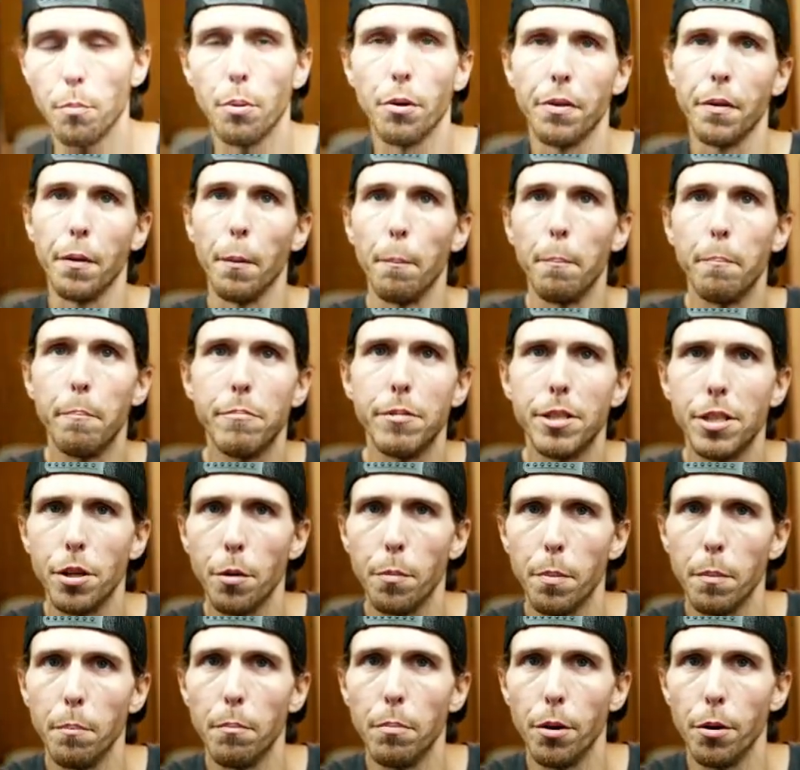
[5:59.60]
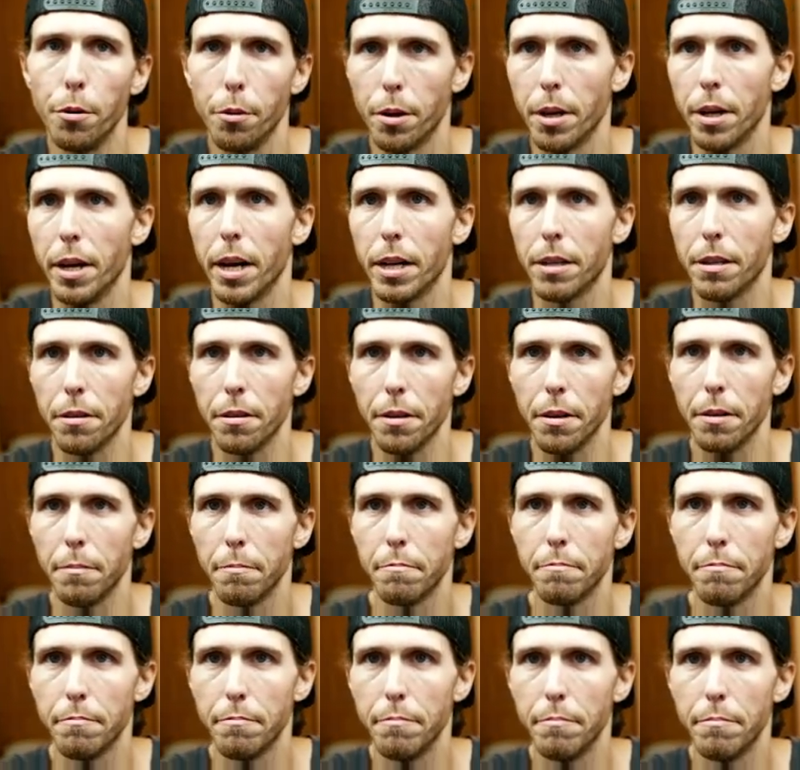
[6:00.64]
the stupid blue connector
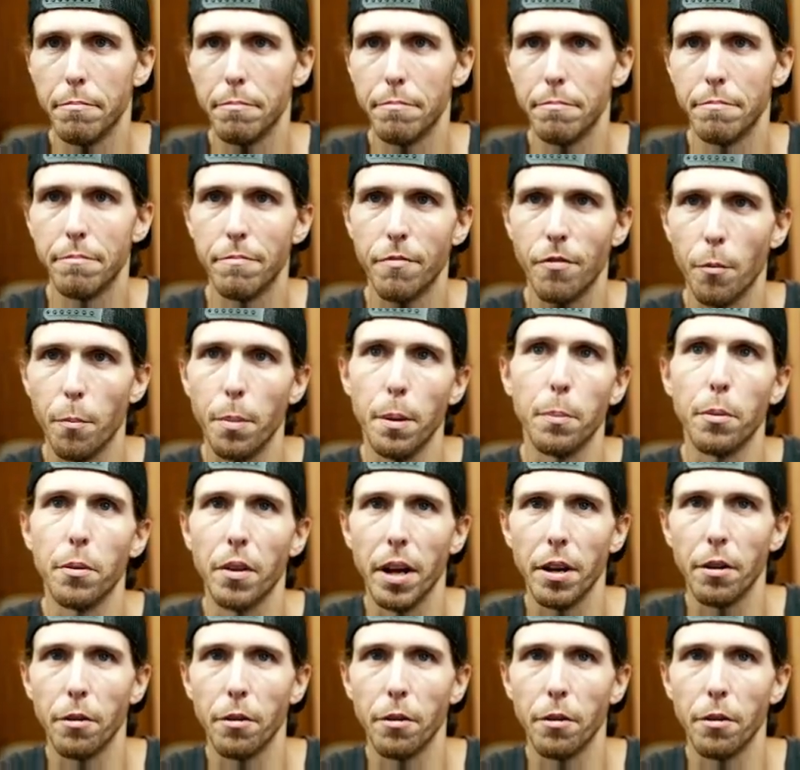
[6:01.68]
for people that don't